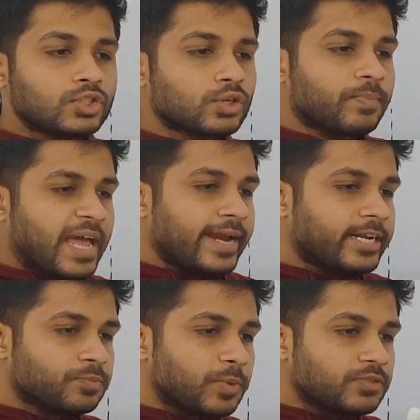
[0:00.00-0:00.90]
So my
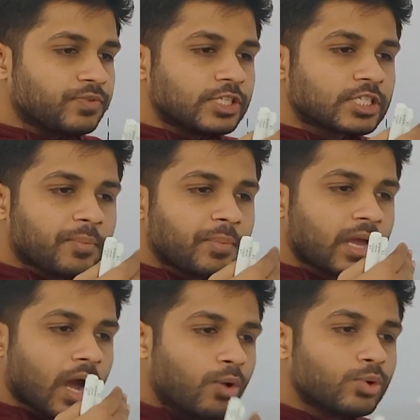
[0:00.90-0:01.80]
address bus which is
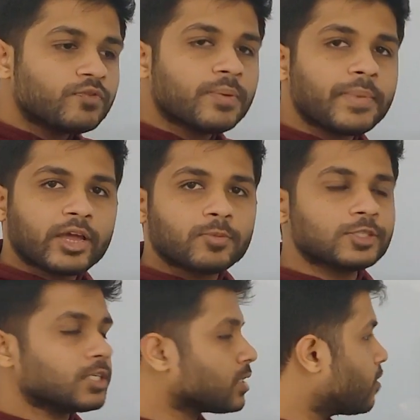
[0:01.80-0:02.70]
coming out of the
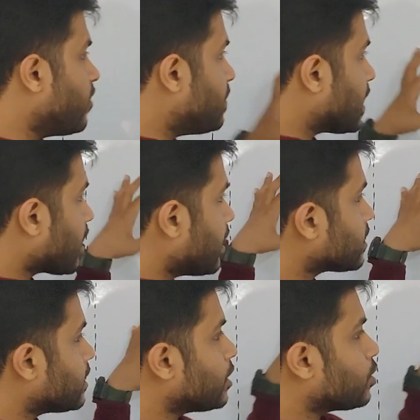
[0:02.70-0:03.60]
microprocessor will be
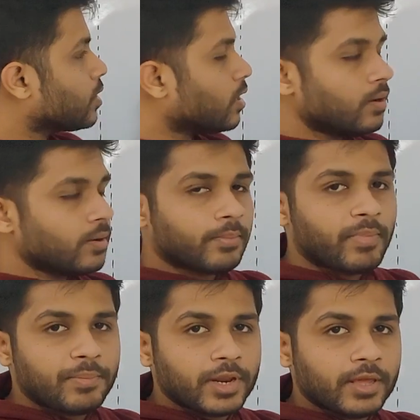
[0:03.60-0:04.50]
connected to the
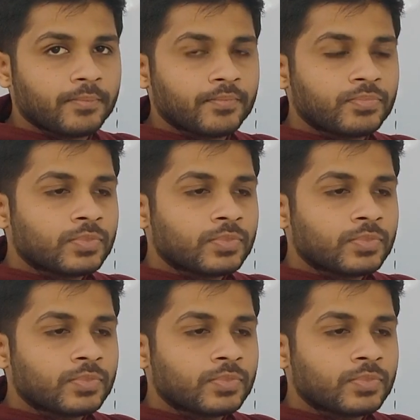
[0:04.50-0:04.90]
memory.